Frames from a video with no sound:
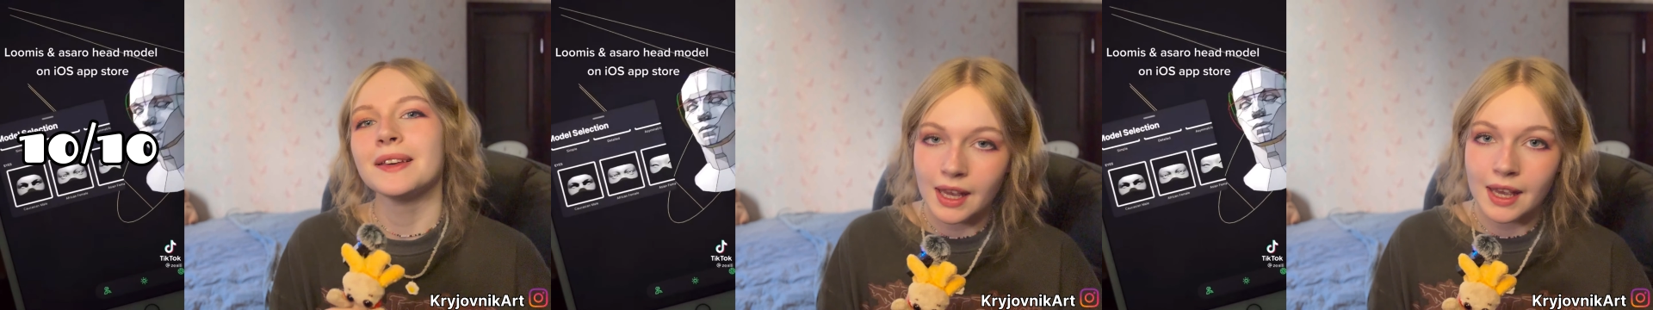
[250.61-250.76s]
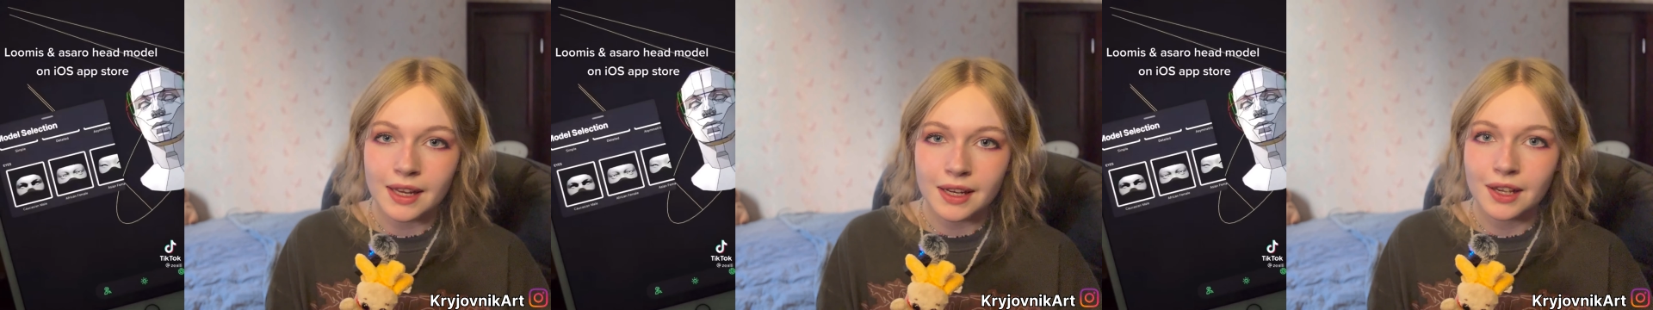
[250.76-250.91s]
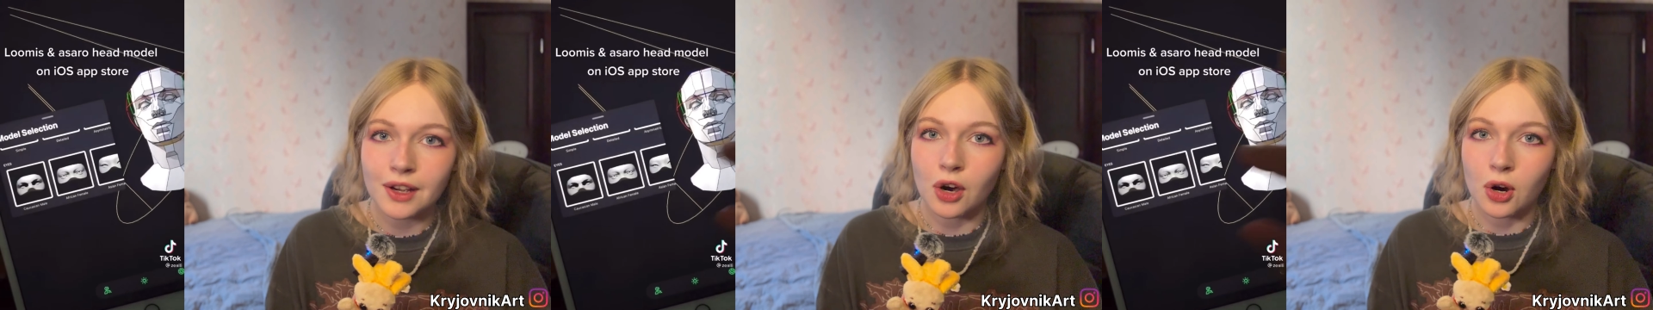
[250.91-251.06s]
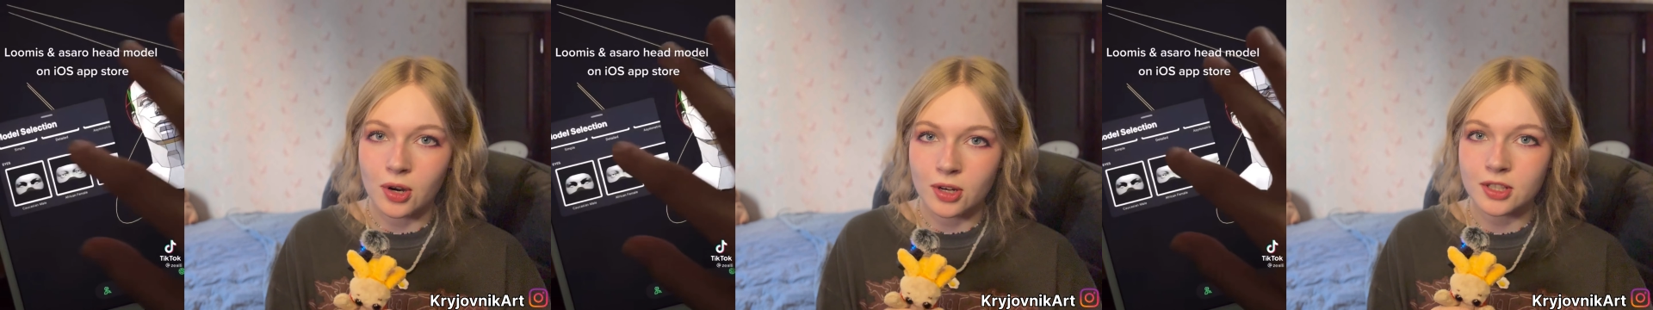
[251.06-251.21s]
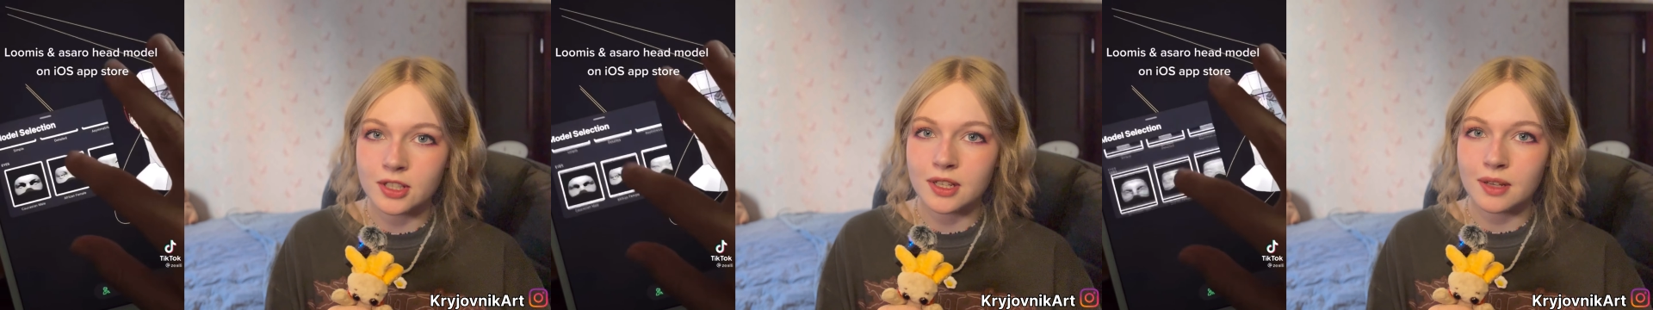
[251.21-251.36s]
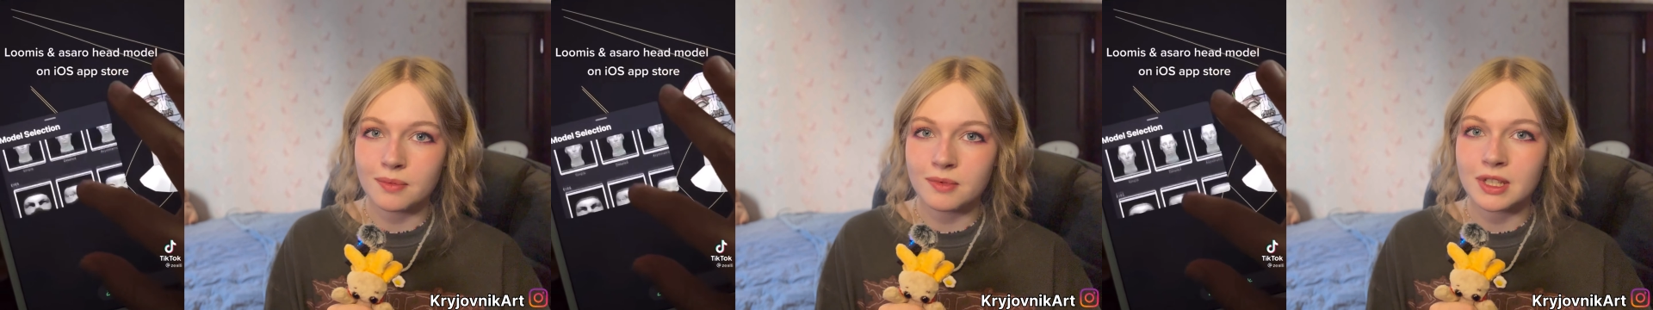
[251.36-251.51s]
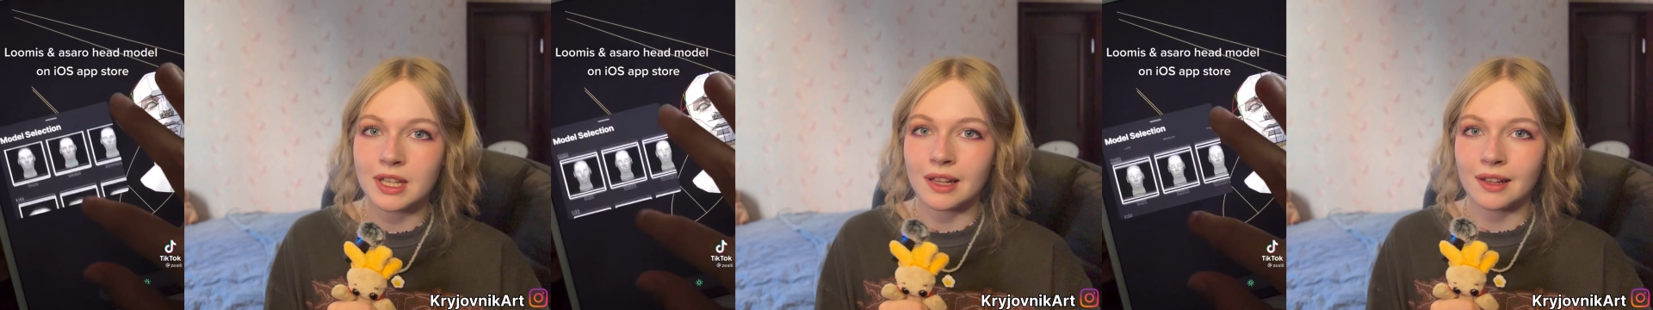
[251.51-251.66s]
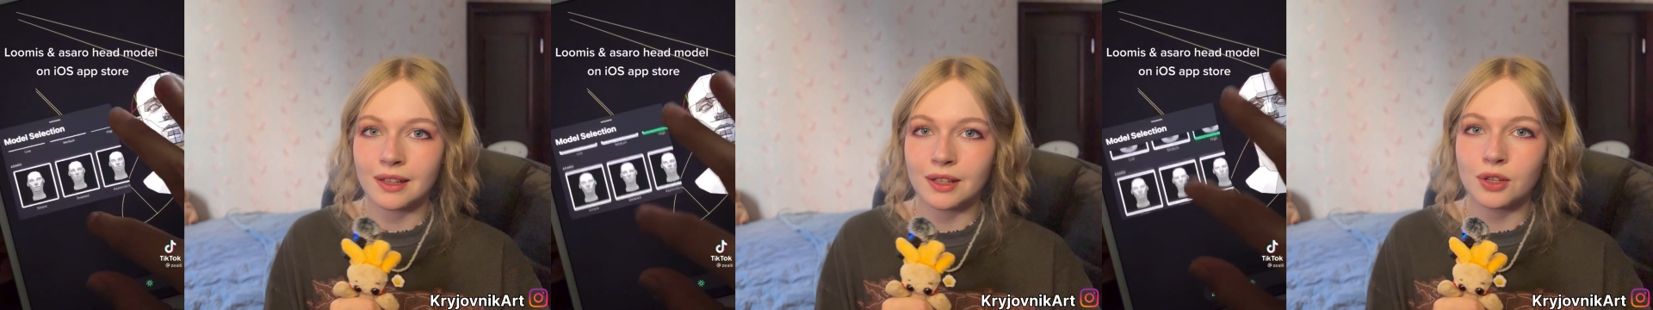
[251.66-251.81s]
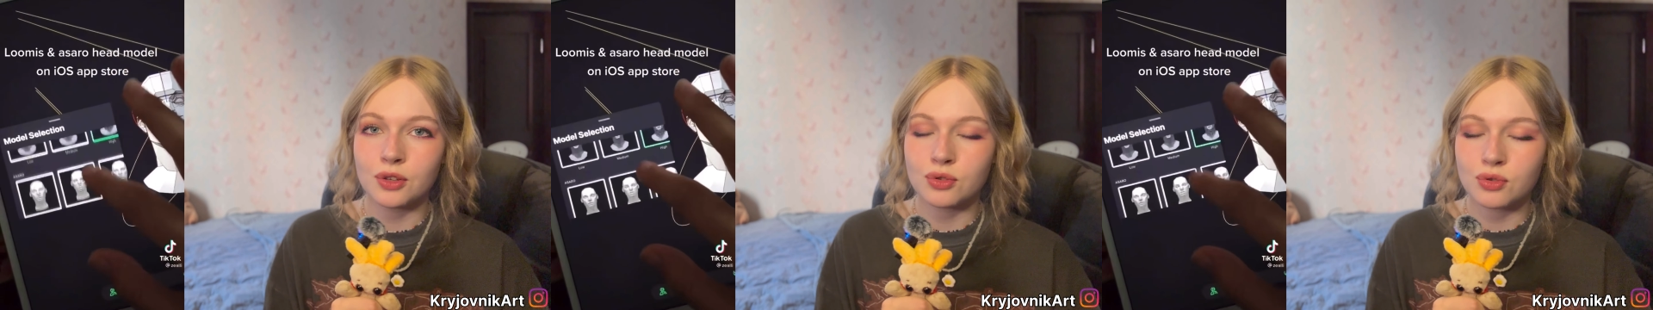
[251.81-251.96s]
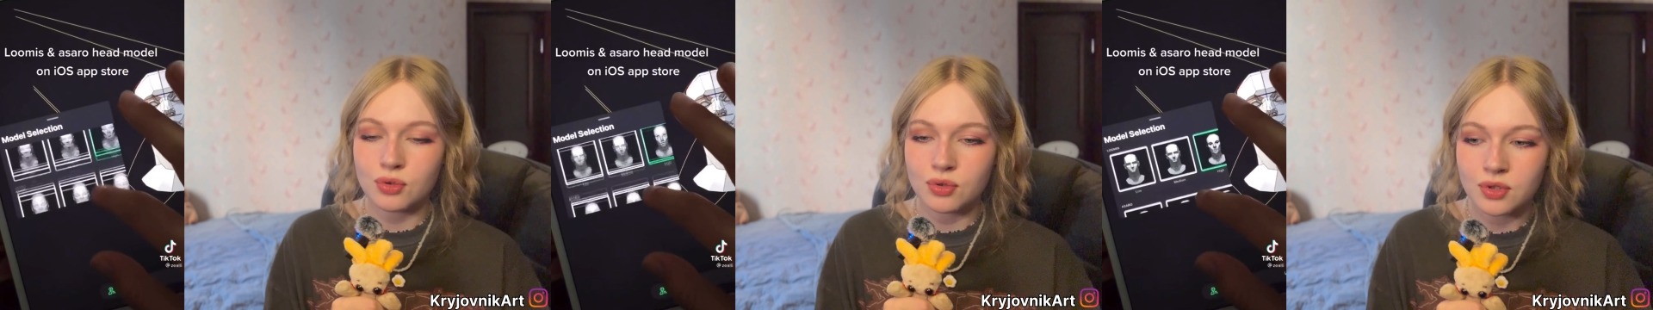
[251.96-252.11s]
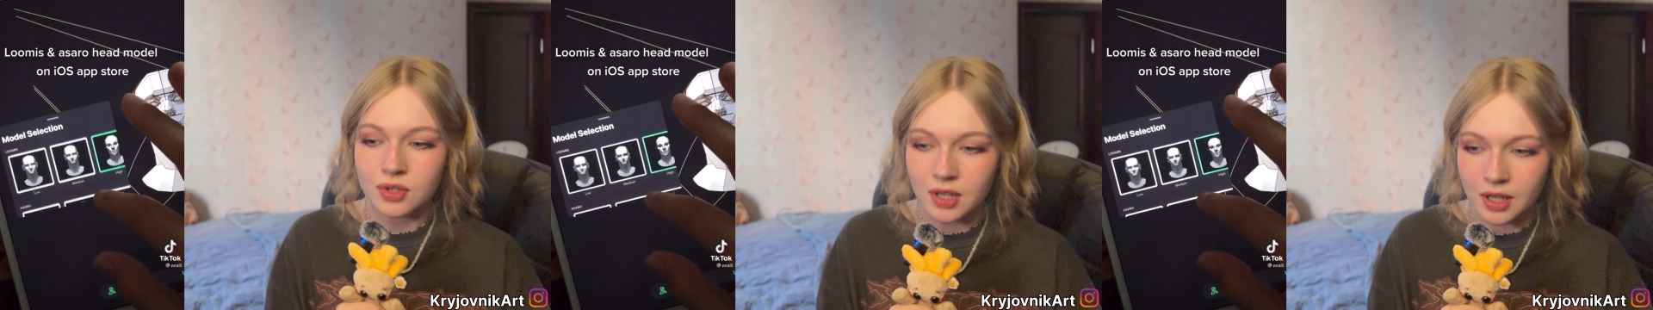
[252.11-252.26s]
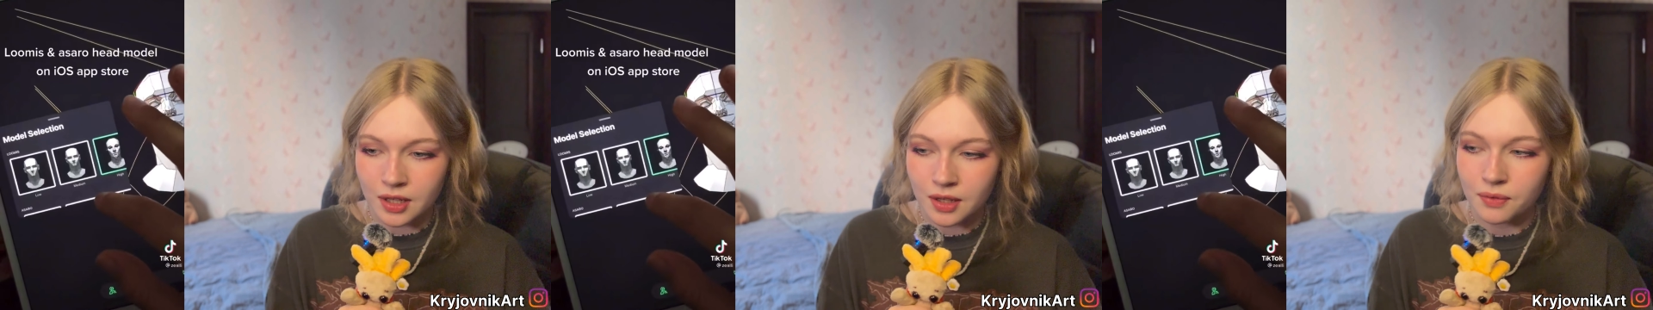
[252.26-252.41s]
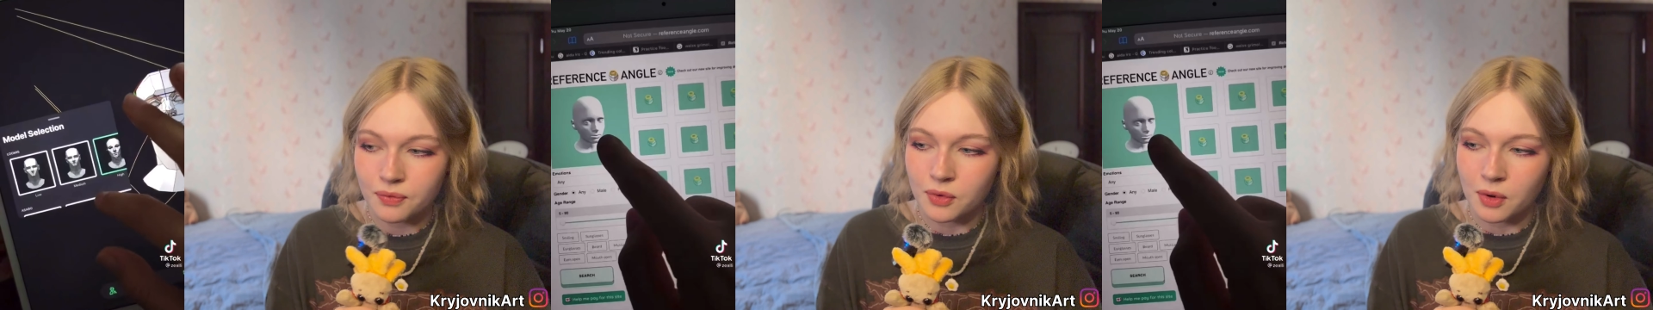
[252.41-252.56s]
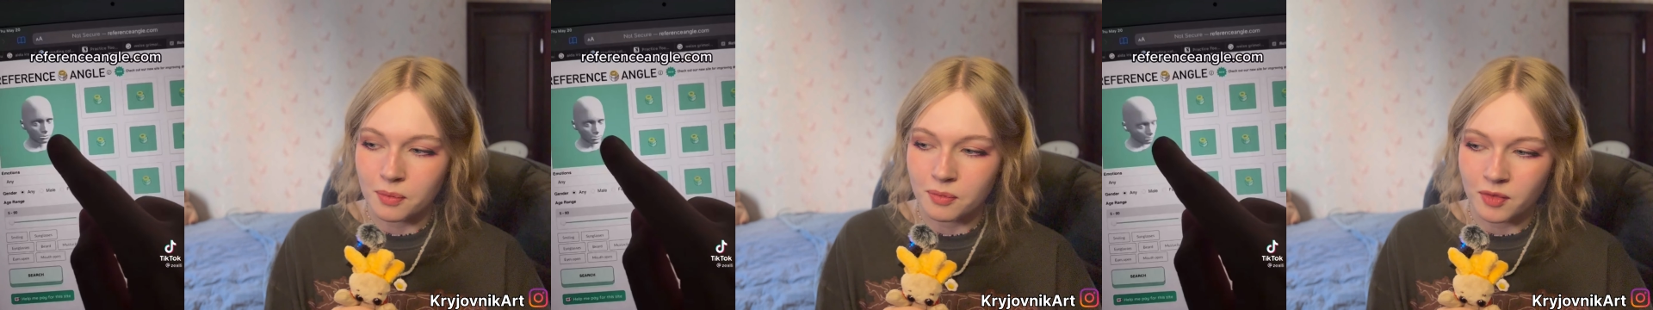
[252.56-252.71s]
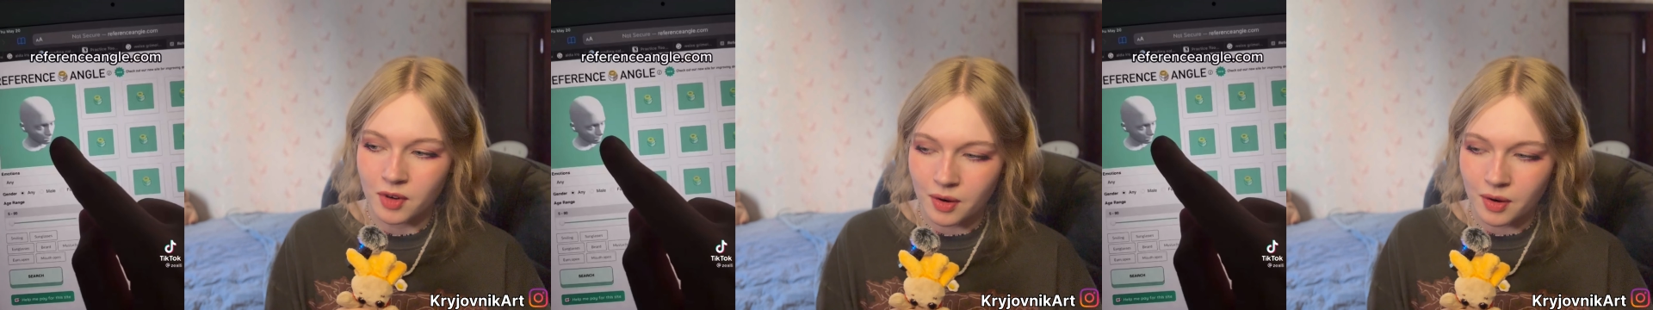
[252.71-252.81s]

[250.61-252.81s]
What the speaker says: Any art tip telling you to study from